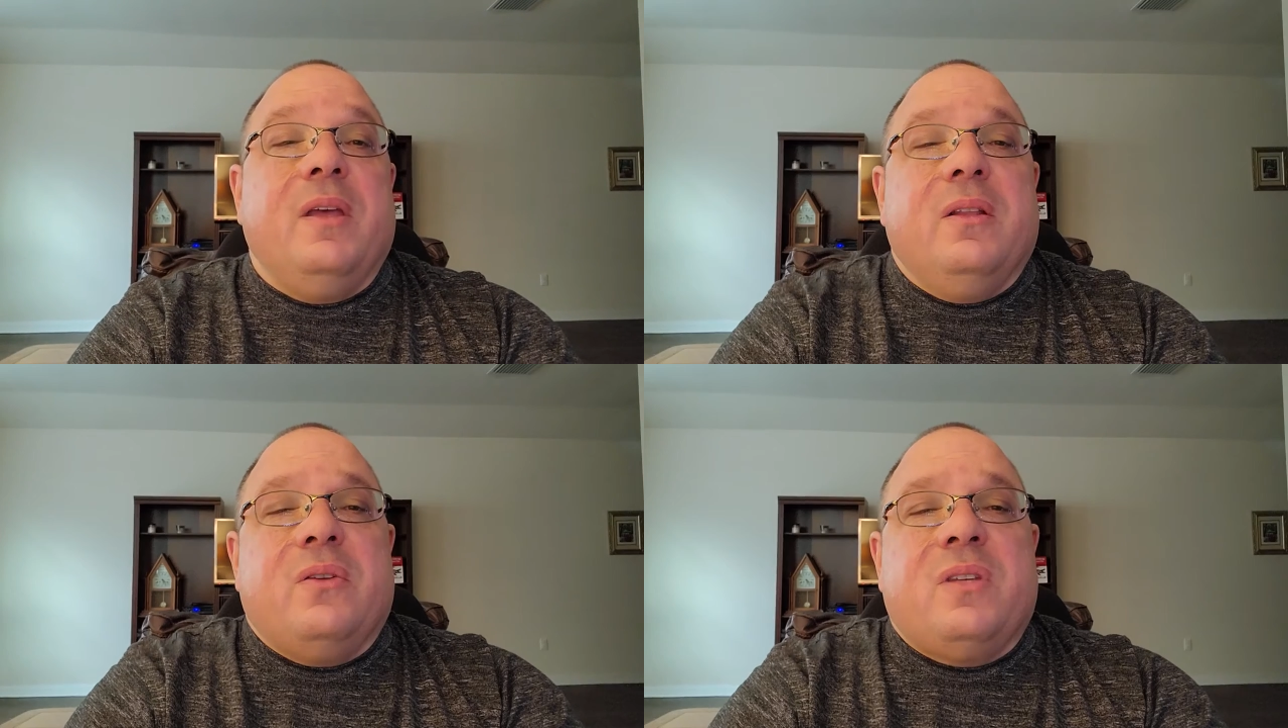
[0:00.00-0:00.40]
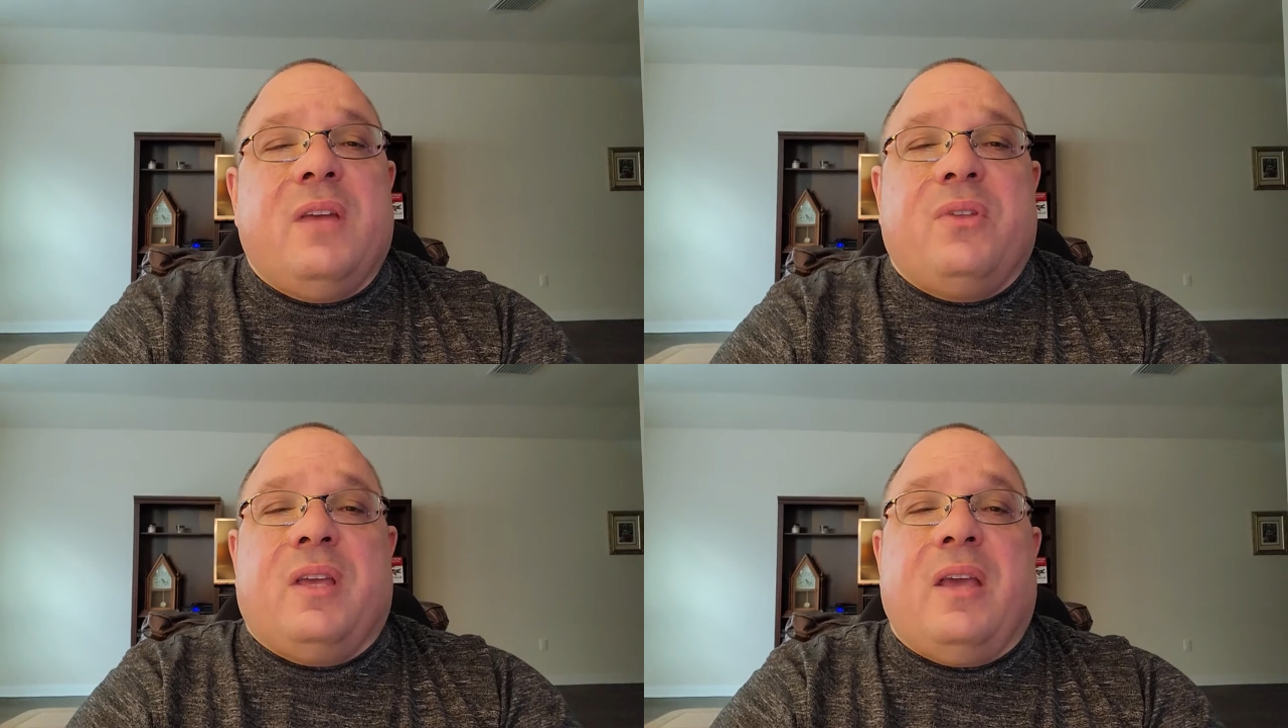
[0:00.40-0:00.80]
to see
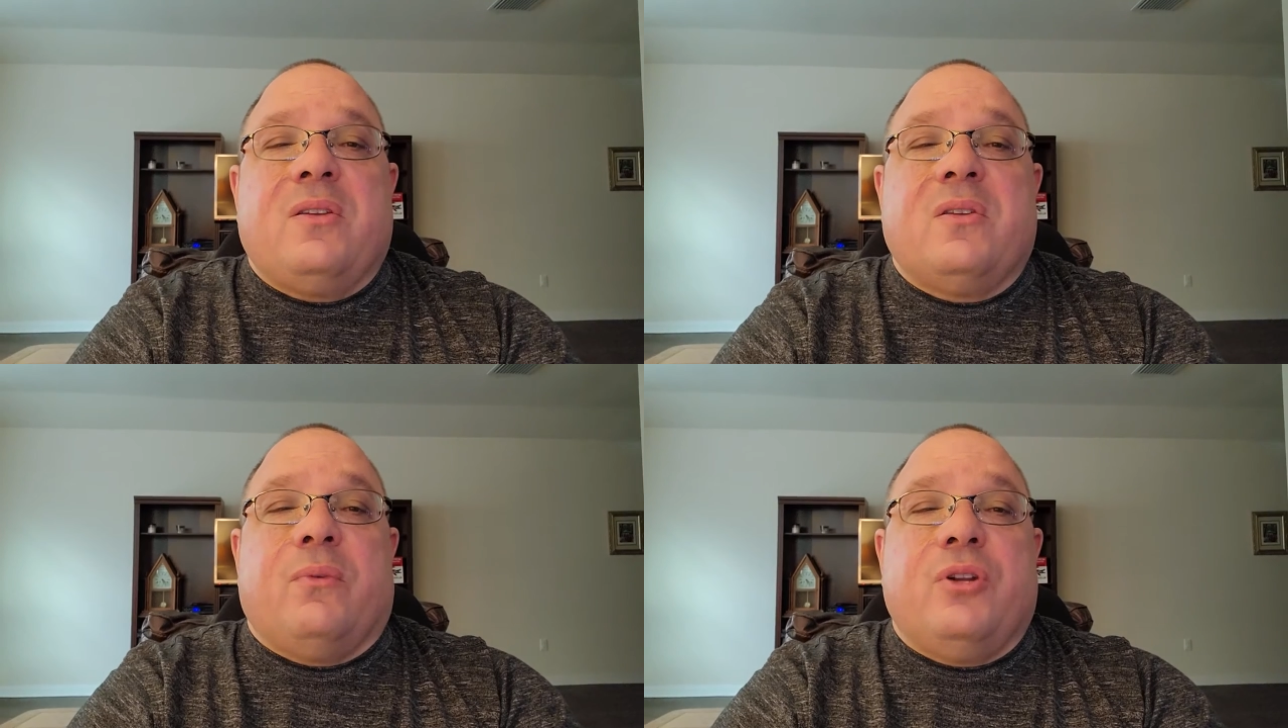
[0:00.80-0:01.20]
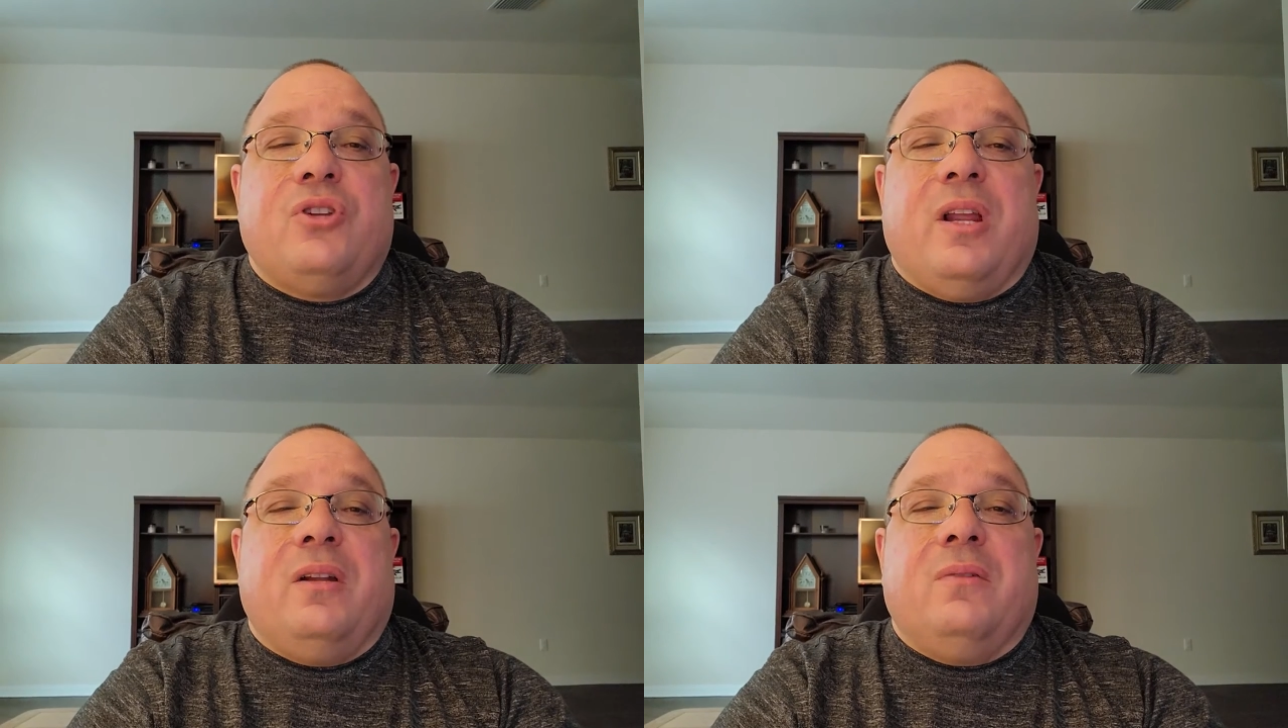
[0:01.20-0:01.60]
if the cases
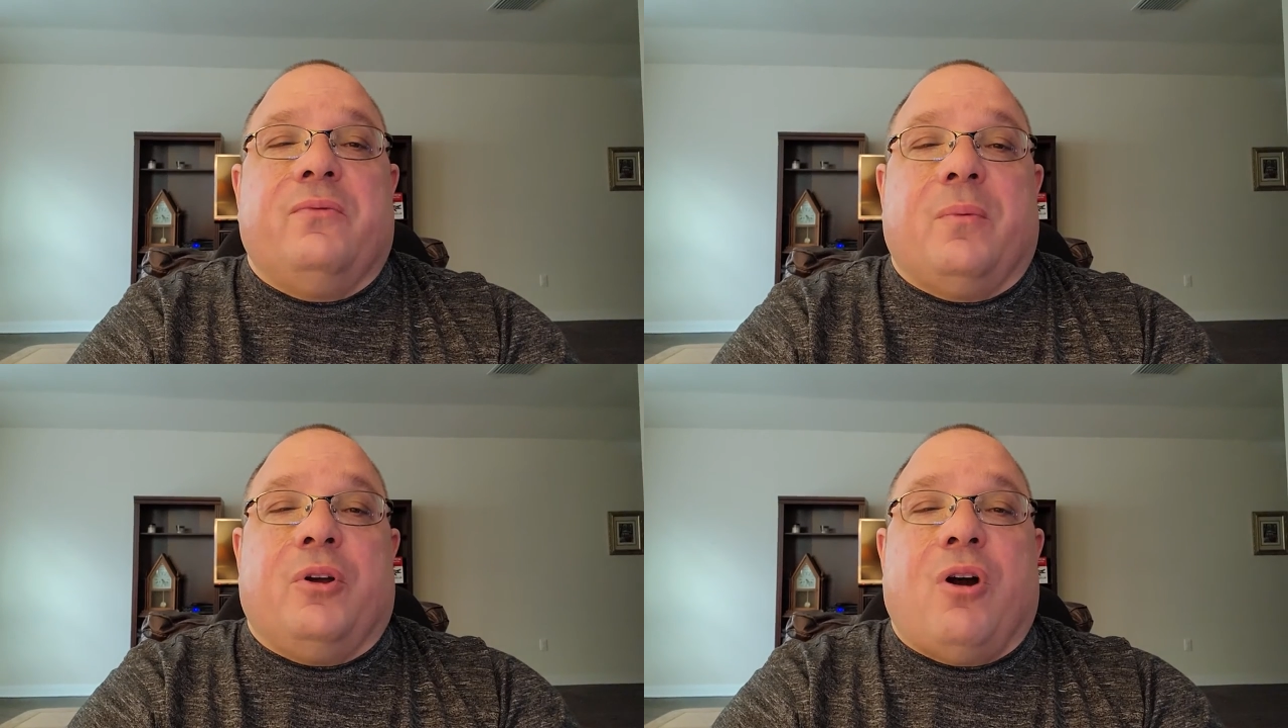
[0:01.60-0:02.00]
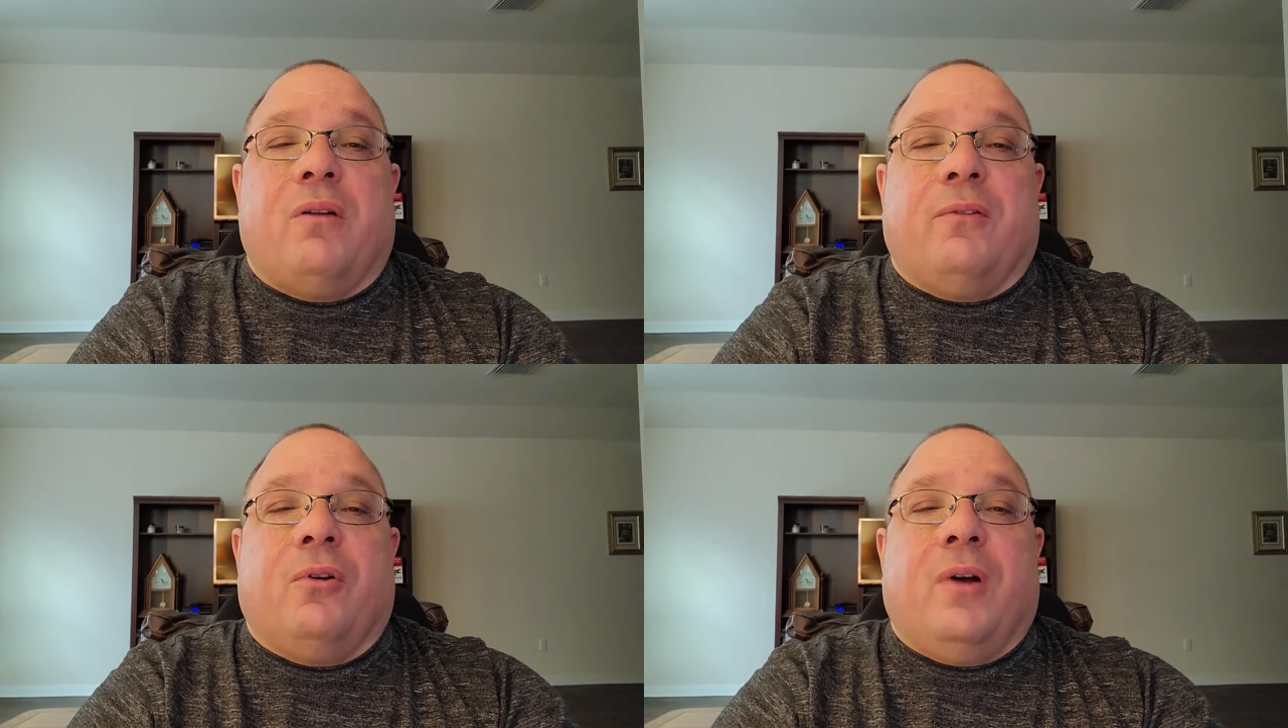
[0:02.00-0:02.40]
originated from the
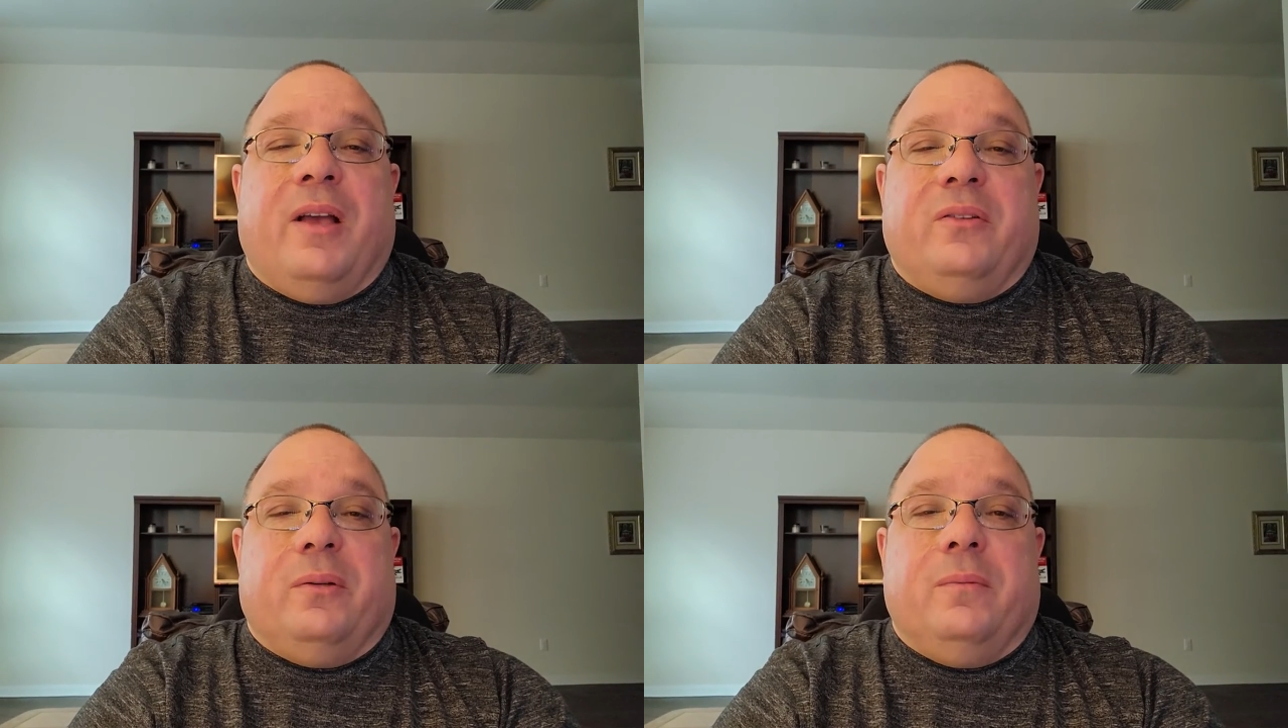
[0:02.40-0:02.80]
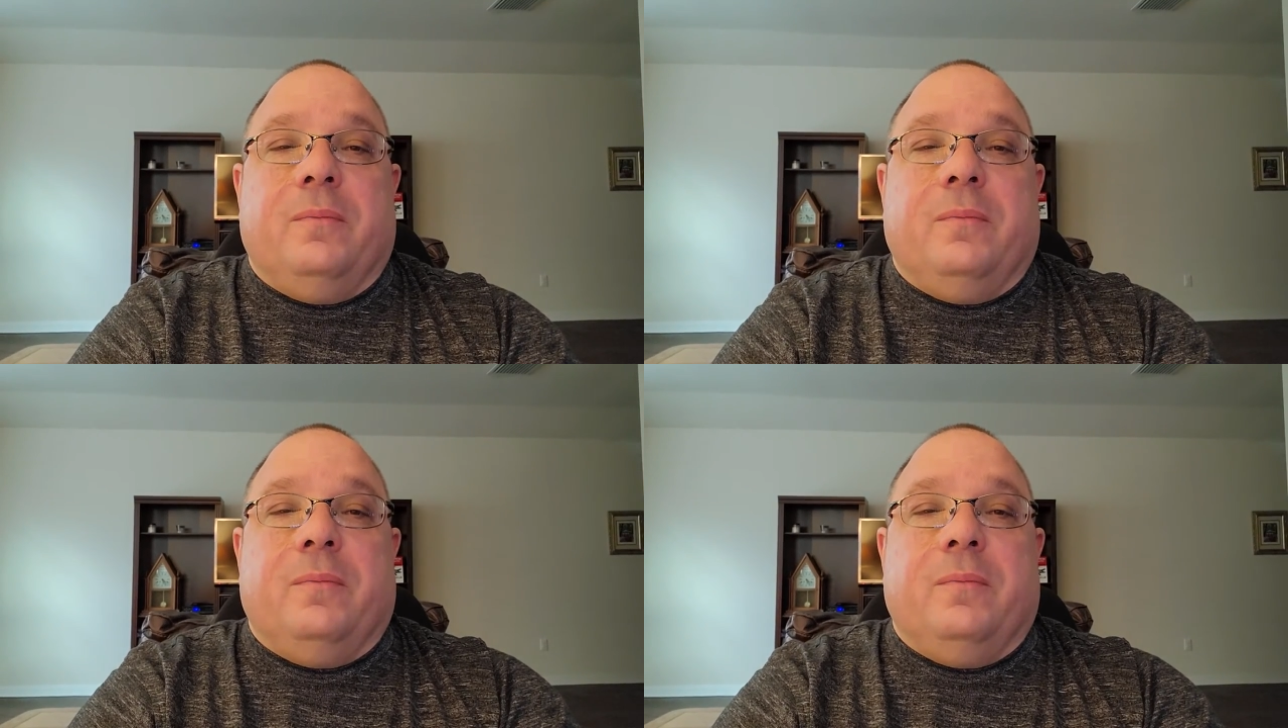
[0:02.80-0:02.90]
Carnival Horizon.